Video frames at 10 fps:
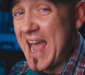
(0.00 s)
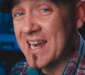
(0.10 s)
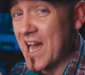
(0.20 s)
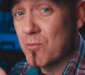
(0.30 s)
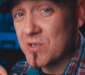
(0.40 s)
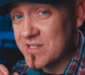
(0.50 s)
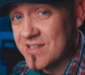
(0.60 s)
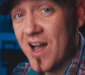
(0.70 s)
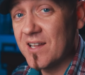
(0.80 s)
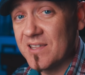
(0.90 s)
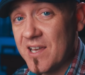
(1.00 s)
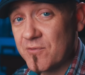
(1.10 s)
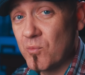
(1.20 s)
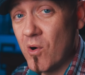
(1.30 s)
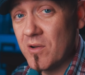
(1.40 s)
and I was not
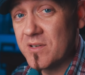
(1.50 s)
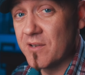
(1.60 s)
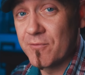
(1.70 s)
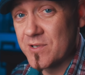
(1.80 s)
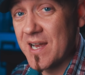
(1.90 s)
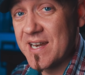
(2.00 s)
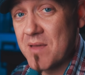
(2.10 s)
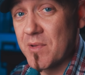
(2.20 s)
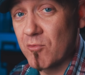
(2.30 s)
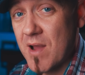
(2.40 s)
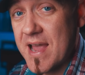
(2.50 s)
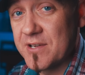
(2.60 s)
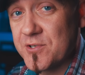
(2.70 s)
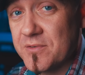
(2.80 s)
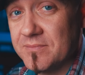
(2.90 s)
left wanting for dynamic
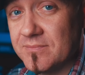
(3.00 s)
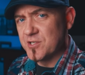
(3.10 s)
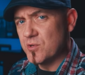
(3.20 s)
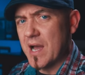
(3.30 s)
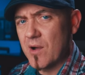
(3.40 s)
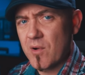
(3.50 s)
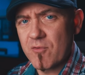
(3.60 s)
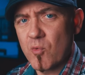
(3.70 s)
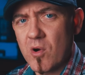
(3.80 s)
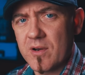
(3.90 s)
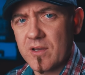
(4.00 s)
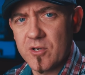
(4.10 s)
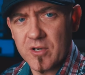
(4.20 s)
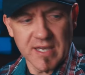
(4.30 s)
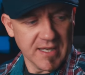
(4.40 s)
range. I do, however, want a
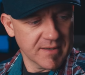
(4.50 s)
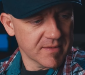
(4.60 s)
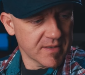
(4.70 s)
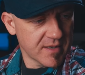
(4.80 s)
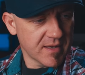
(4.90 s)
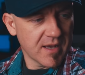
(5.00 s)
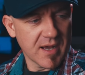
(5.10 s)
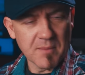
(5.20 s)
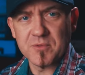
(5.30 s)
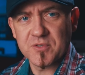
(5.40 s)
cookie. I'm